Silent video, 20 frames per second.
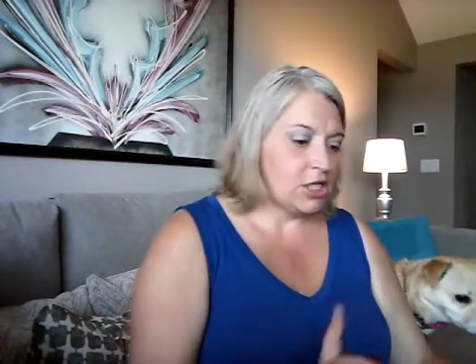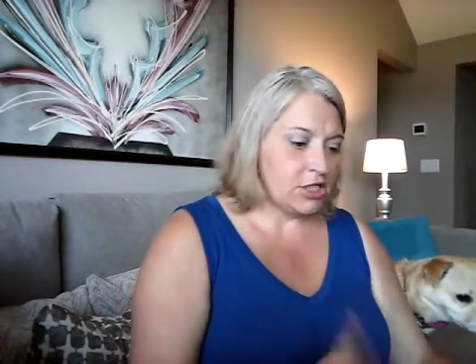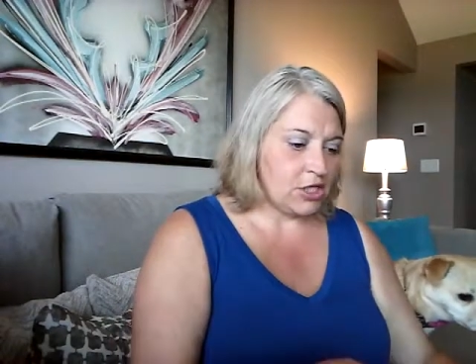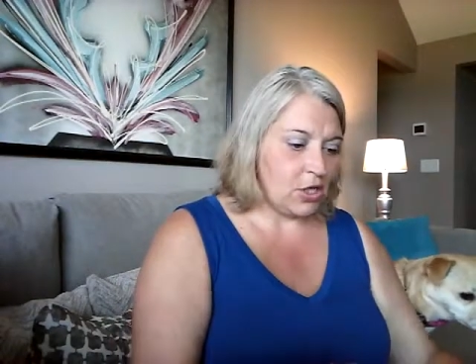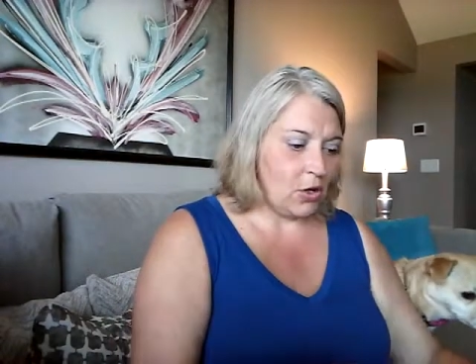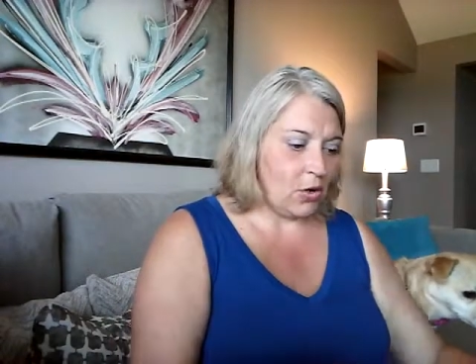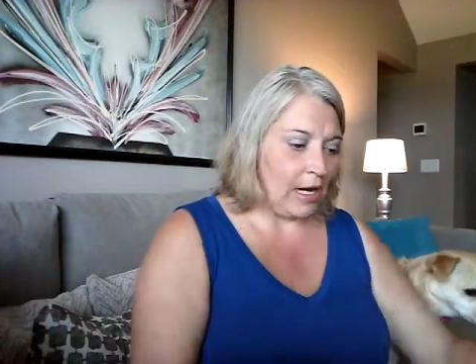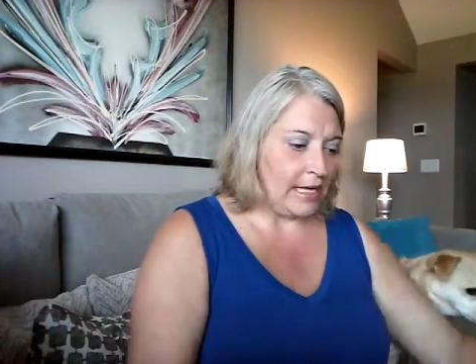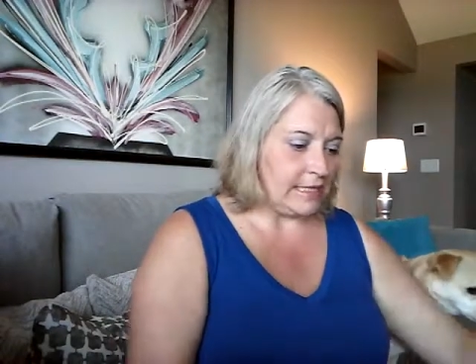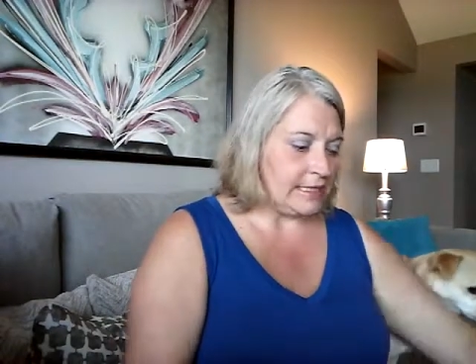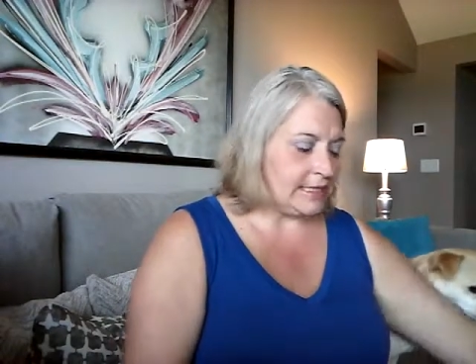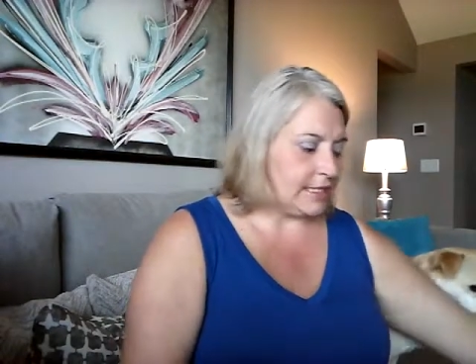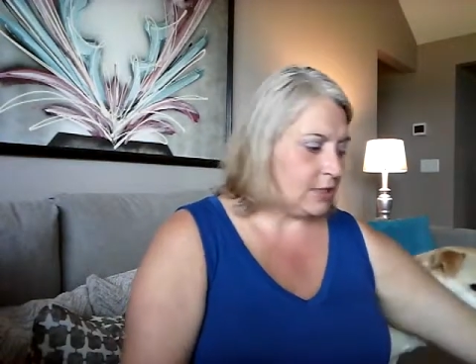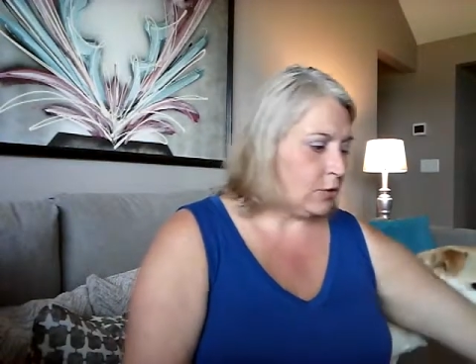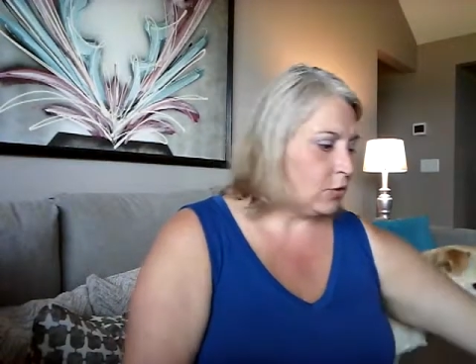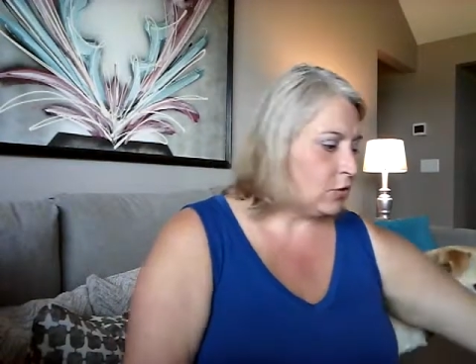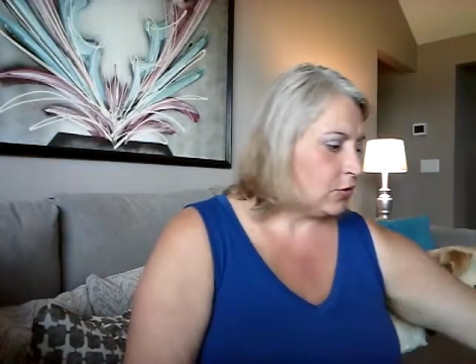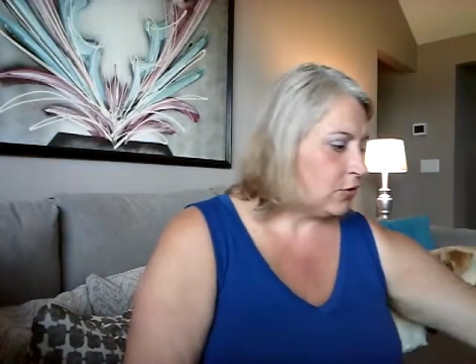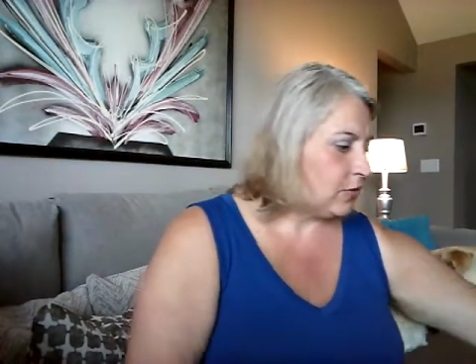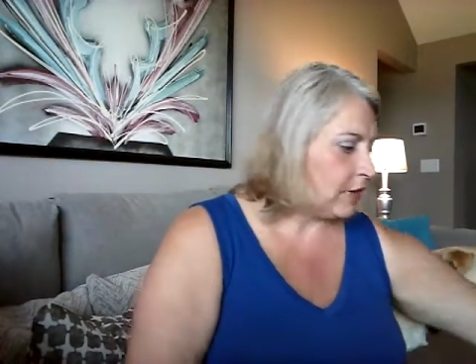So I did
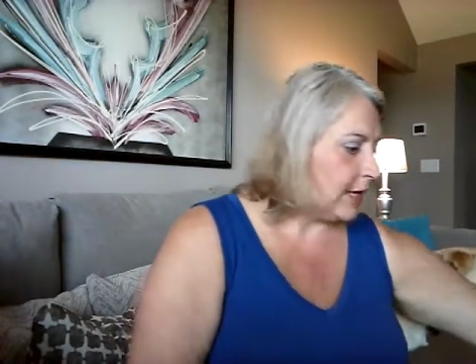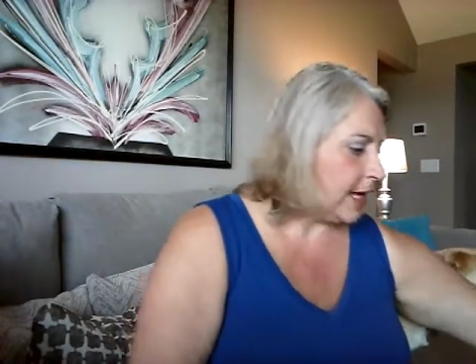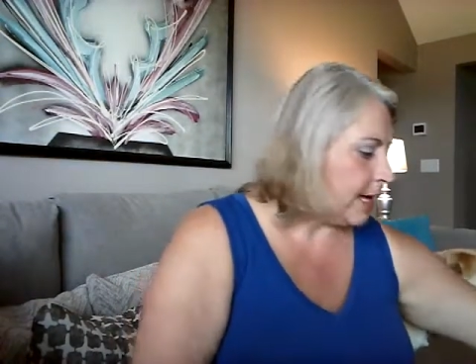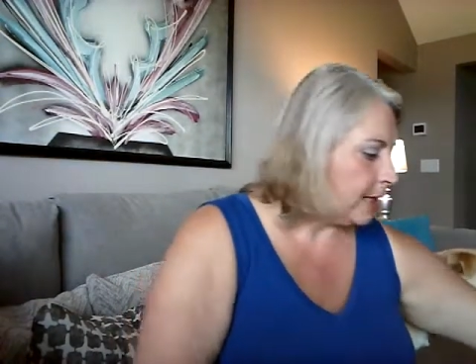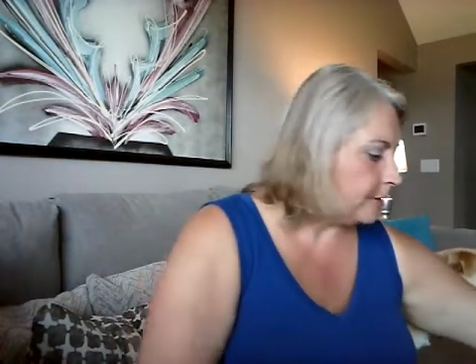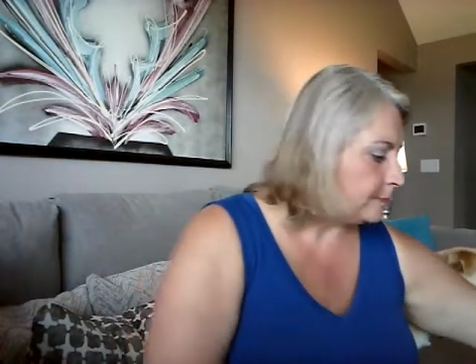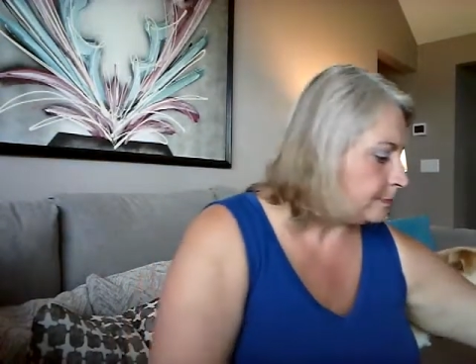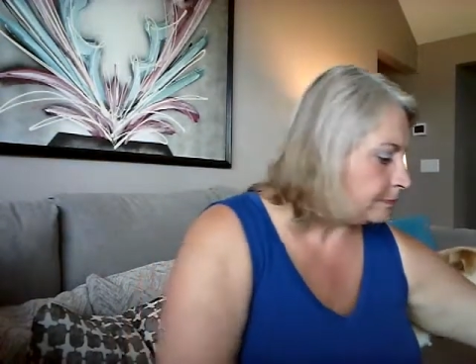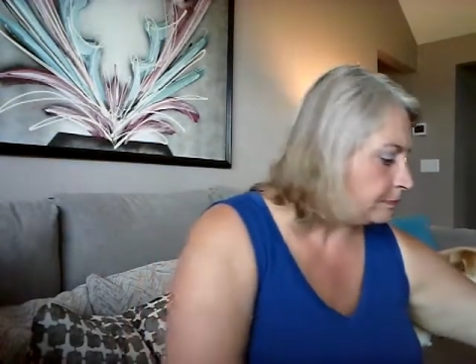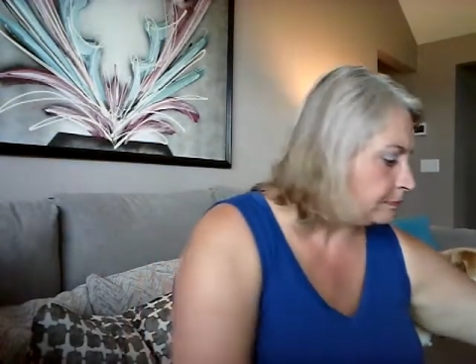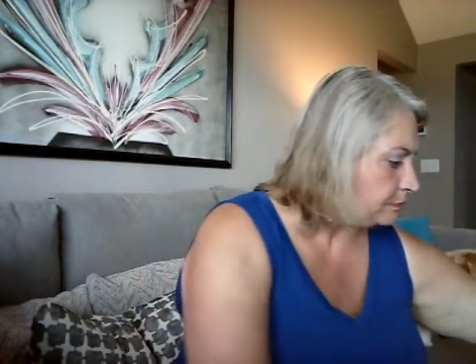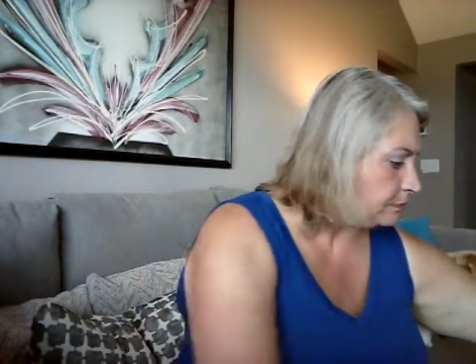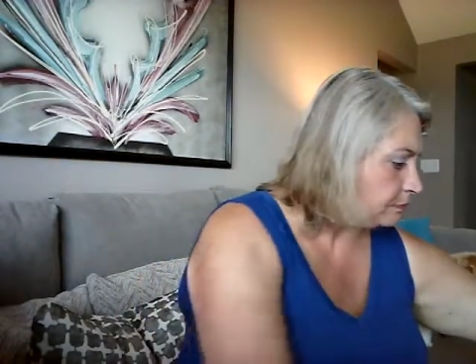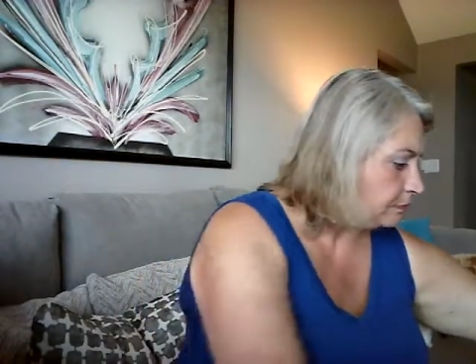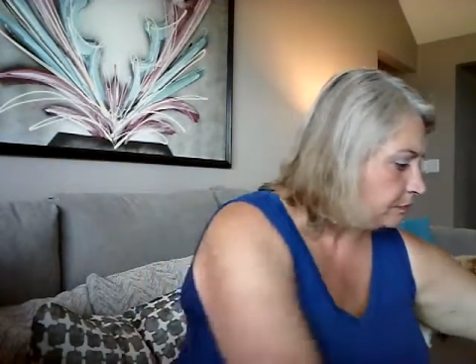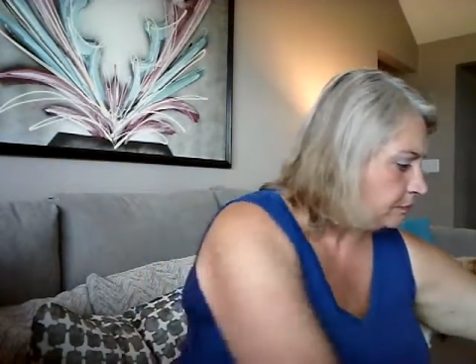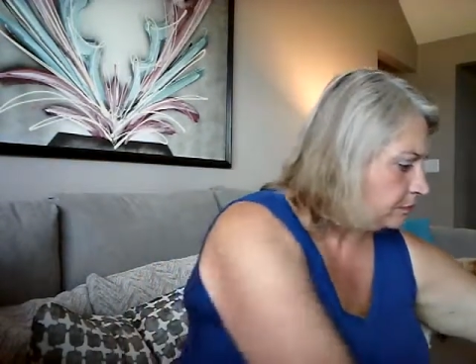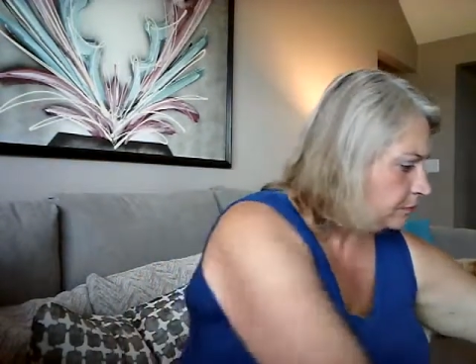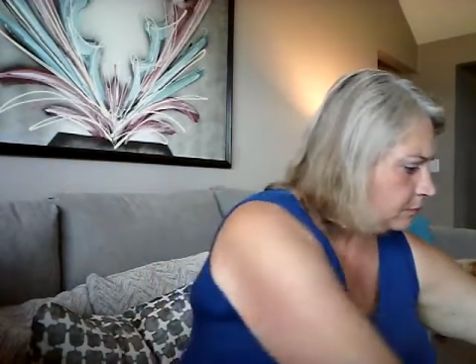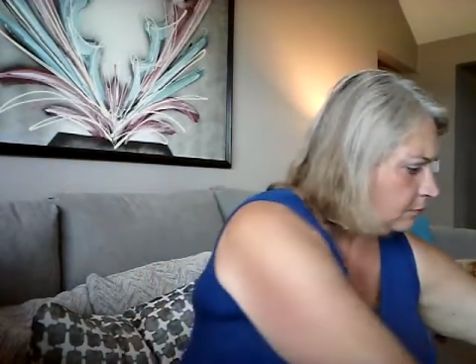order that.
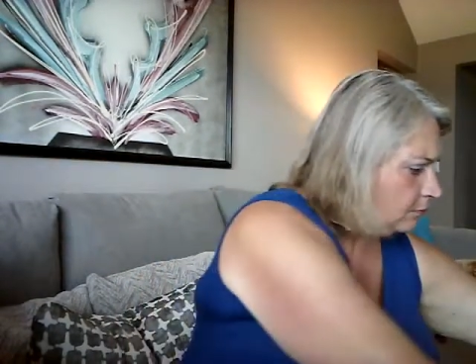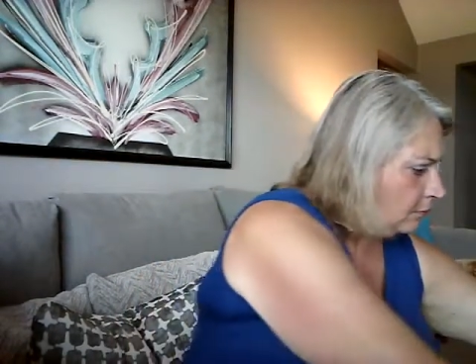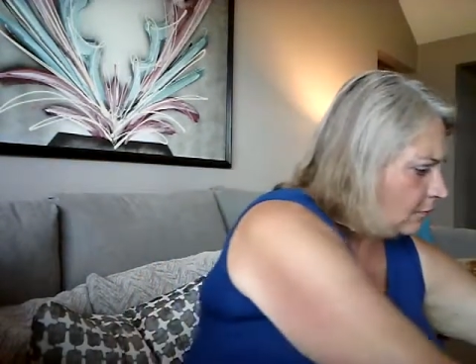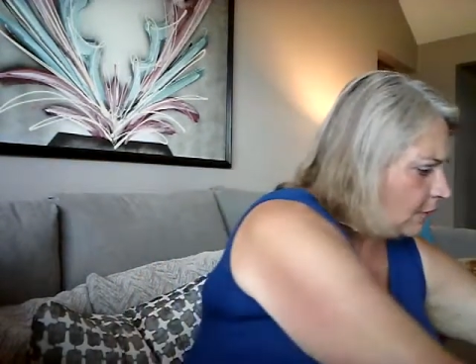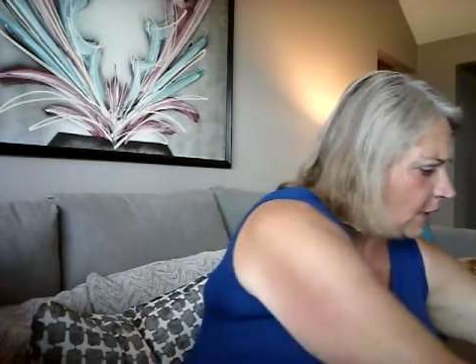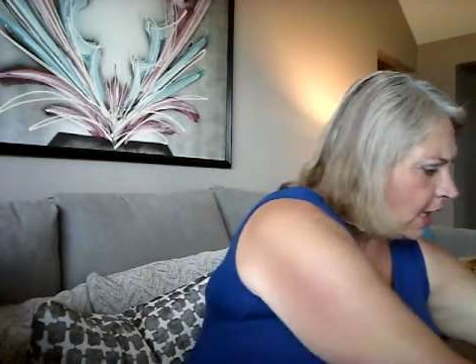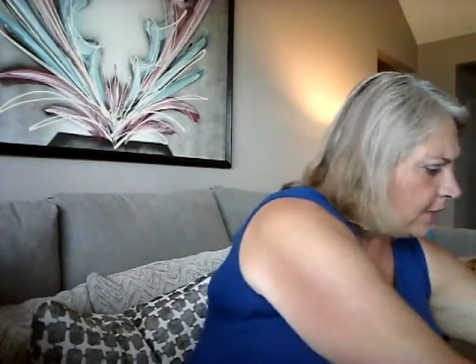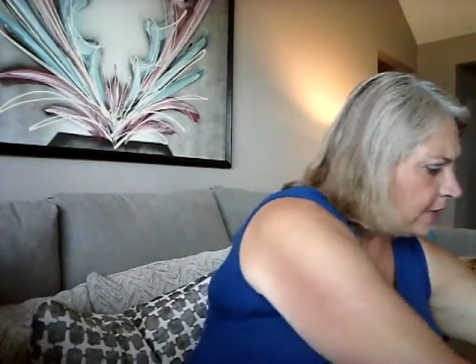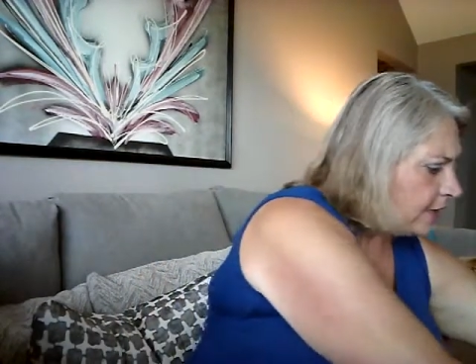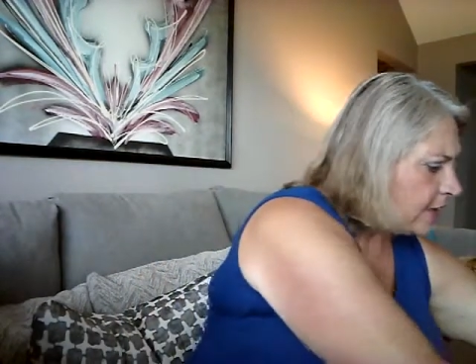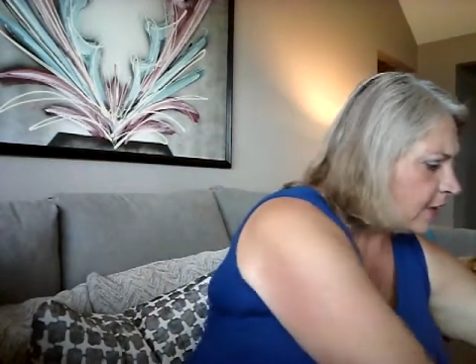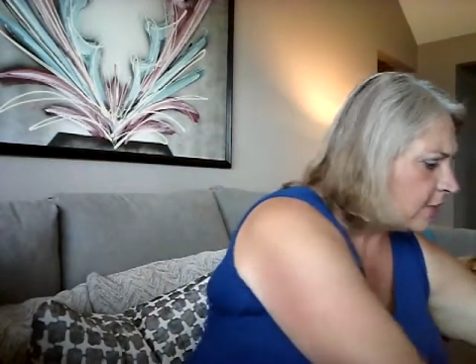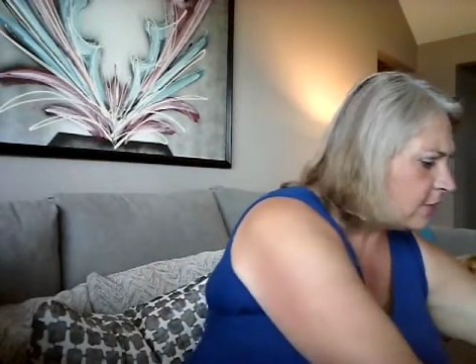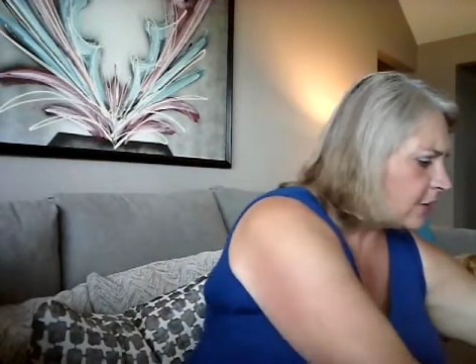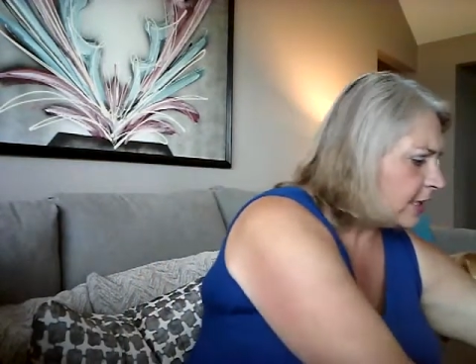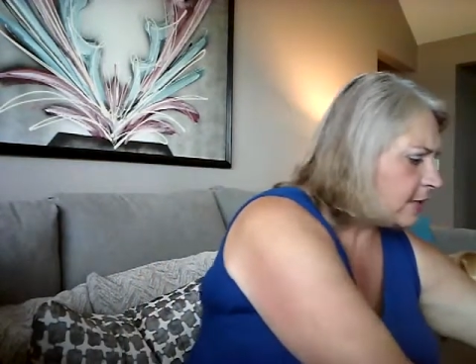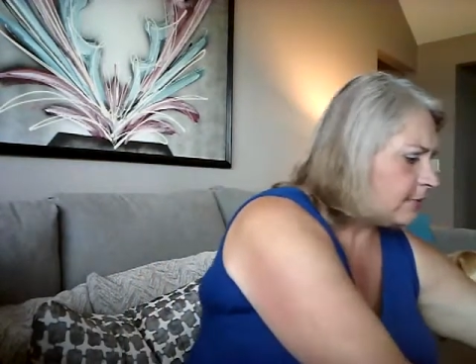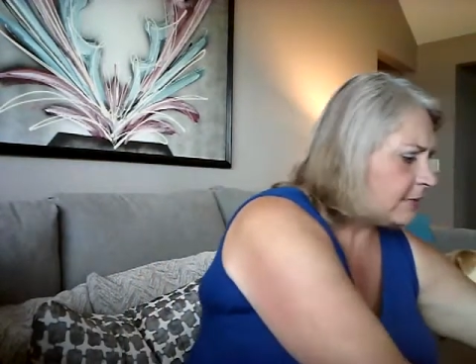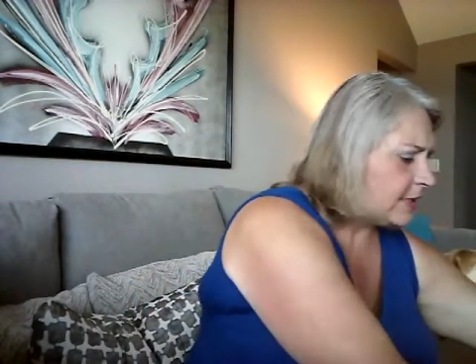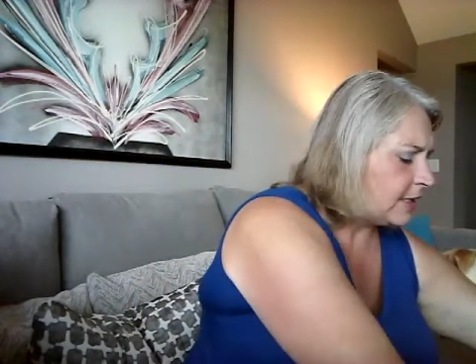And the other item